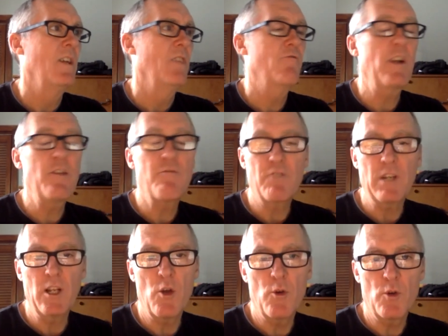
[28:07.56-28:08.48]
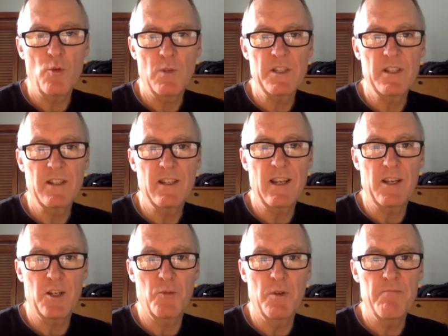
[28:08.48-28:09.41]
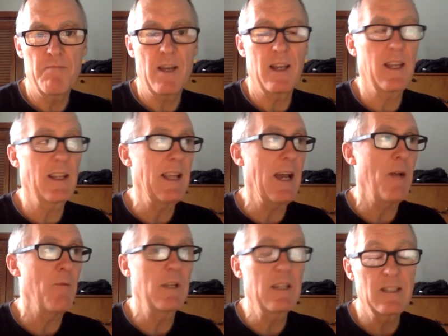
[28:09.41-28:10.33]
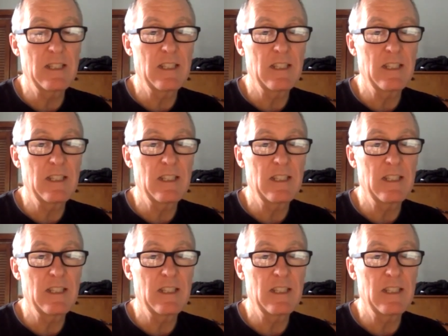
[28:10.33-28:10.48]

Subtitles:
Freddie Freeloader was a good one. I like that one because